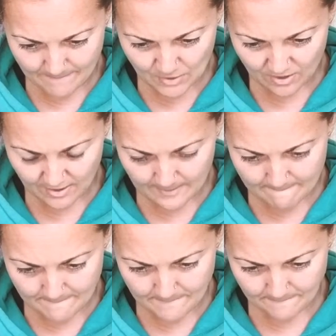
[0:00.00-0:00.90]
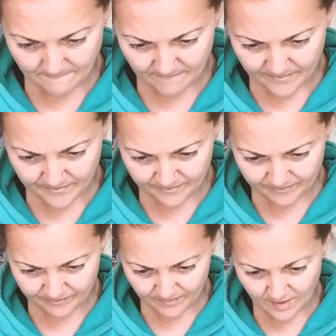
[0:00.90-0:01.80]
Alright.
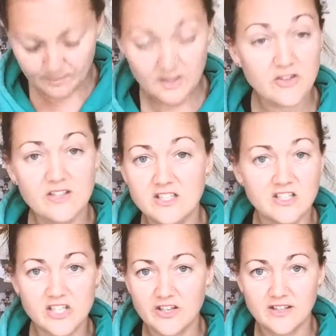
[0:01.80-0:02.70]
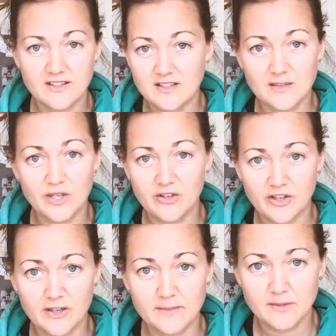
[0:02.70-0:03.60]
I'm literally just sharing this into my
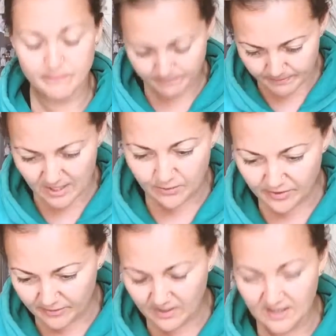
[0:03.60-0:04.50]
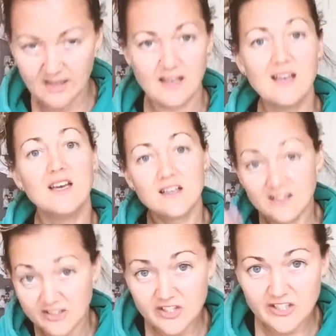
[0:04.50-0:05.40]
groups. Bear with me.
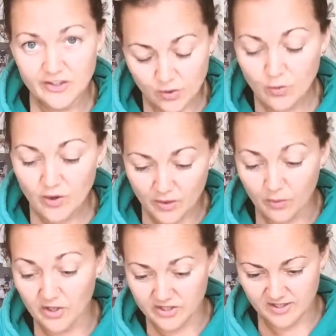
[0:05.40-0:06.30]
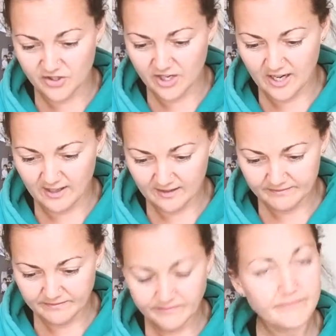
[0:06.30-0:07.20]
Legit, you'll want to watch this training.
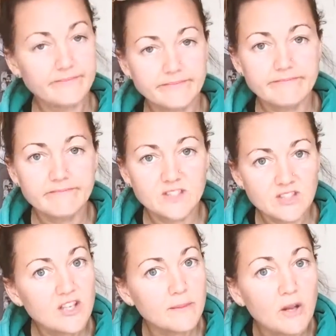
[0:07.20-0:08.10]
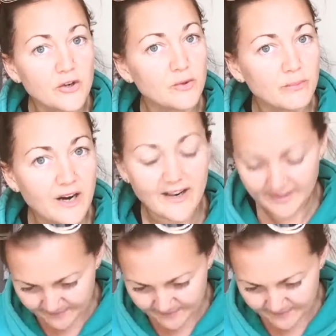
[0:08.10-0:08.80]
It's going to blow your brain.